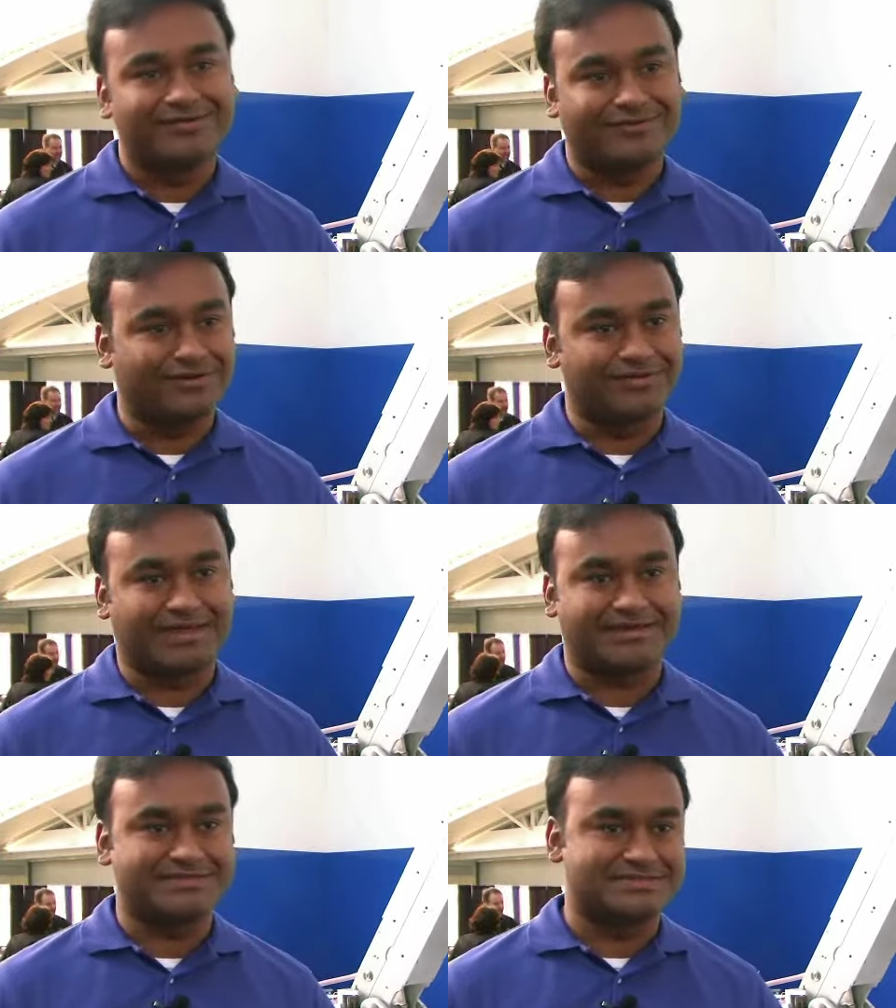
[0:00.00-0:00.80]
We know
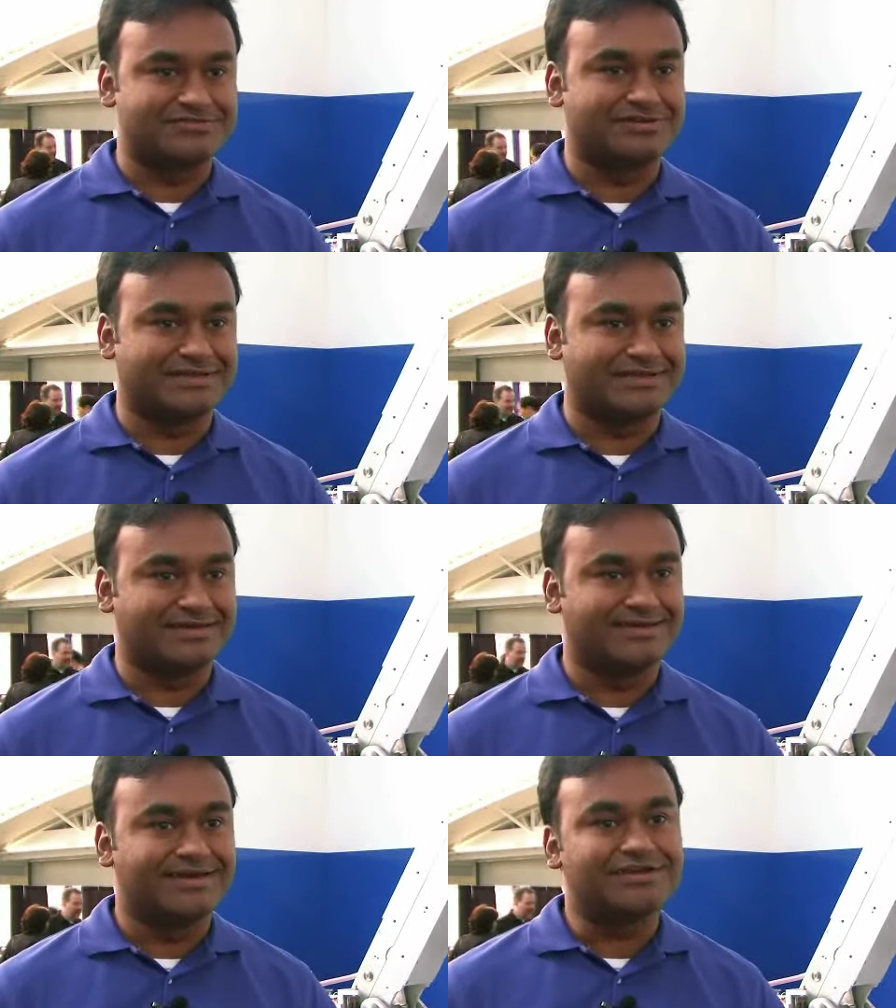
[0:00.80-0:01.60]
that doesn't
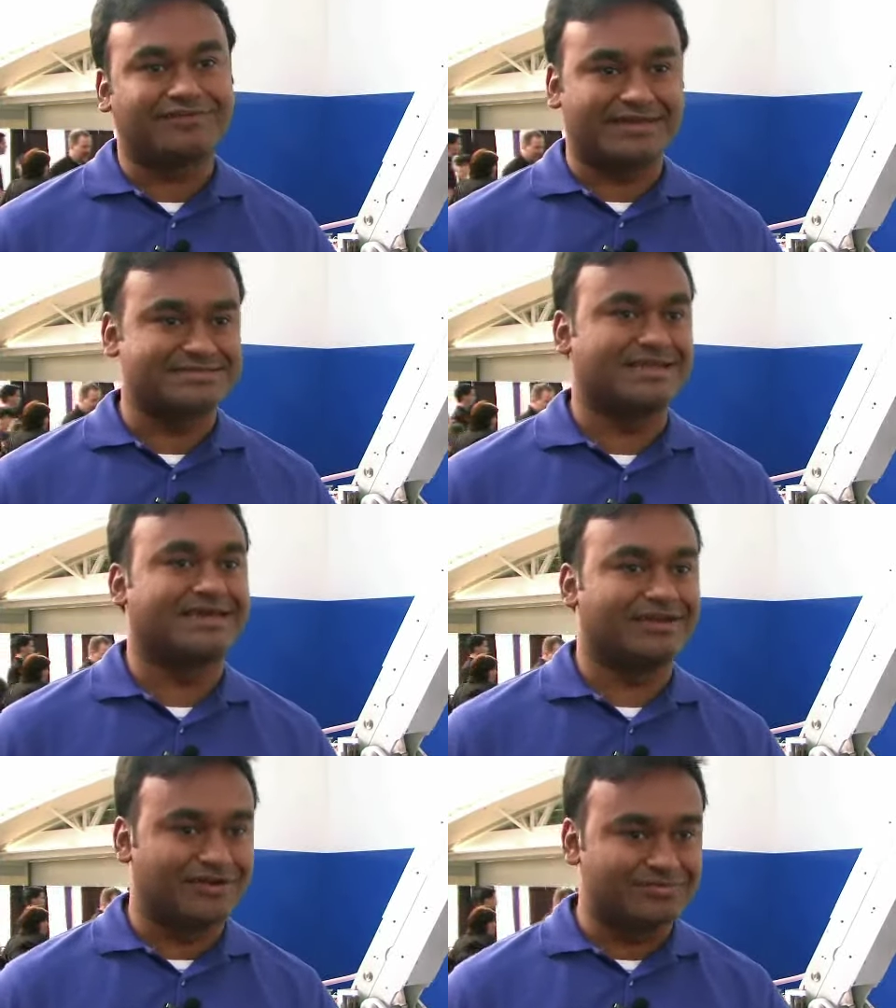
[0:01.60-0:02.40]
really
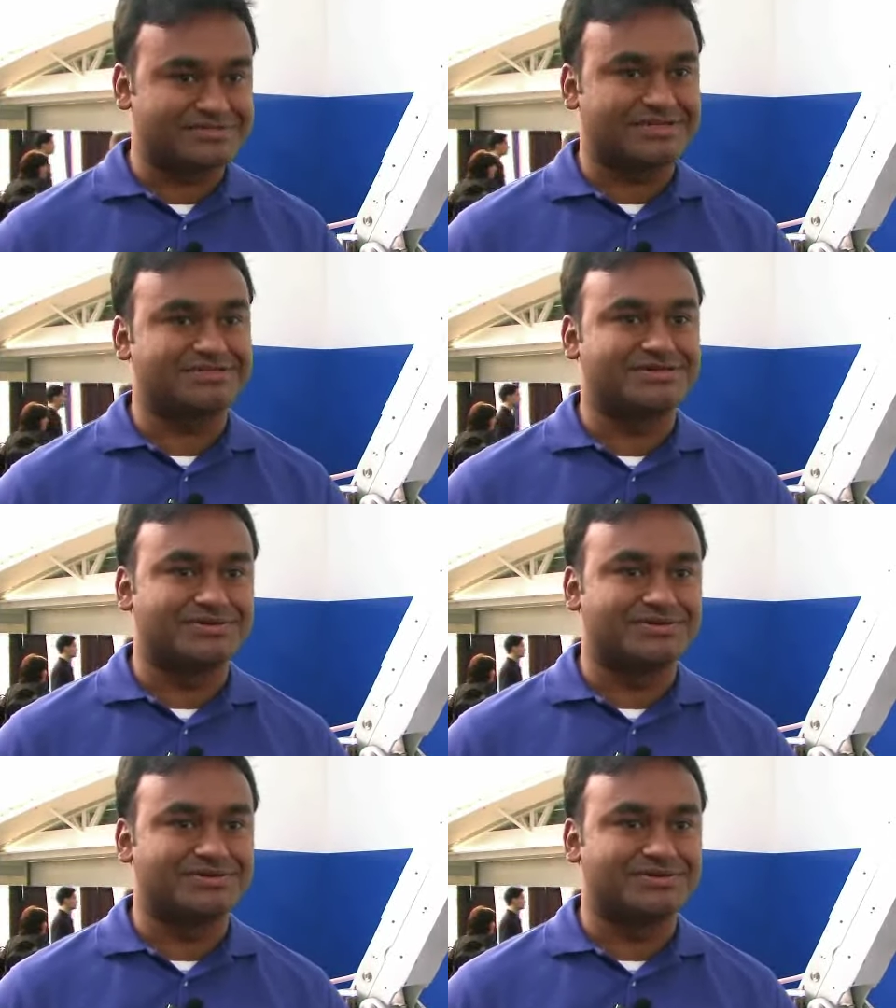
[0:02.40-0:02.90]
translate 100%